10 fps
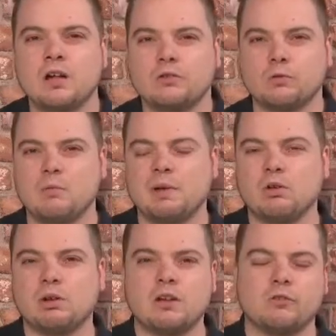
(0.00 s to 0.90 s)
So we'll be
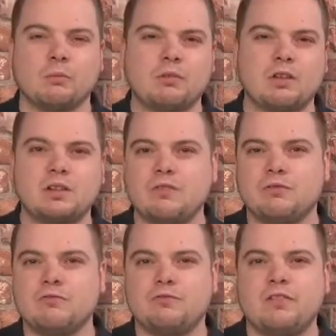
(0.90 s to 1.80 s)
looking at some of the
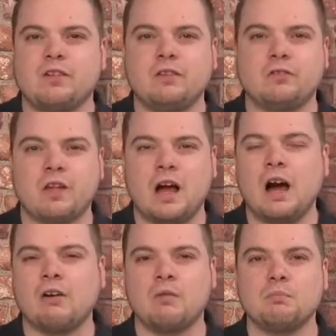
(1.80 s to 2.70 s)
different fittings that
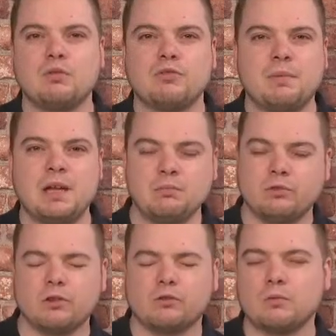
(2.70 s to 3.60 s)
are on buffer
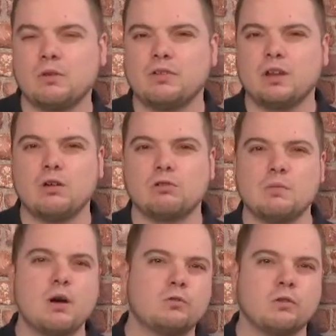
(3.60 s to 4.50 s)
beams, some of the
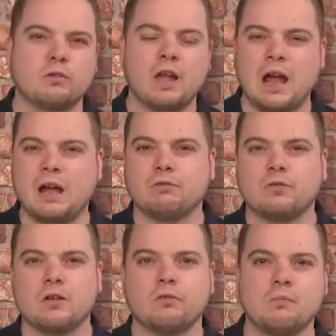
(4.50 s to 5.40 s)
locomotives that have
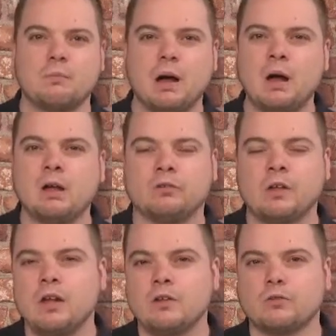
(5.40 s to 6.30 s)
certain parts,
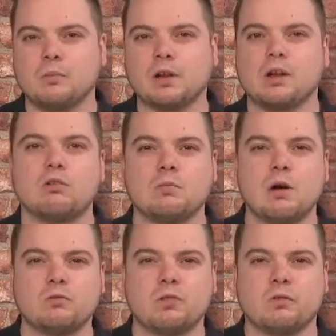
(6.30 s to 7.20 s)
some of the
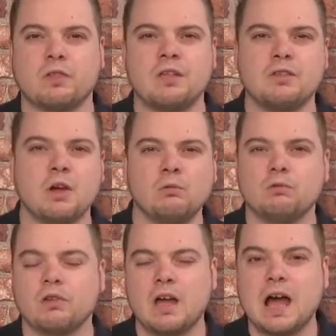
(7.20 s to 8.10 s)
locomotives that
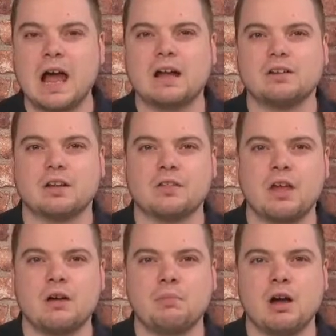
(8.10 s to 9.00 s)
don't, and
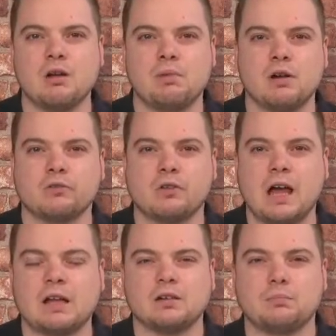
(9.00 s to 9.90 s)
their purpose
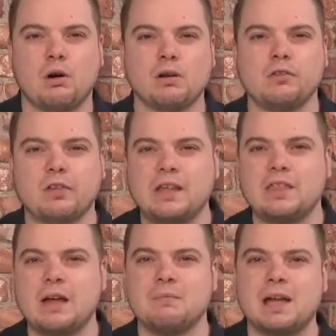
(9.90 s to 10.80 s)
and point in
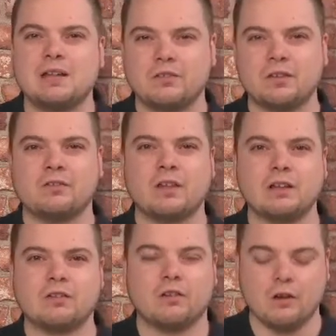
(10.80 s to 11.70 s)
them
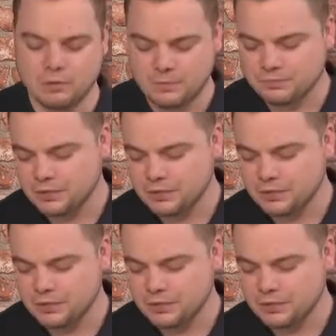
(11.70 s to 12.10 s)
existing too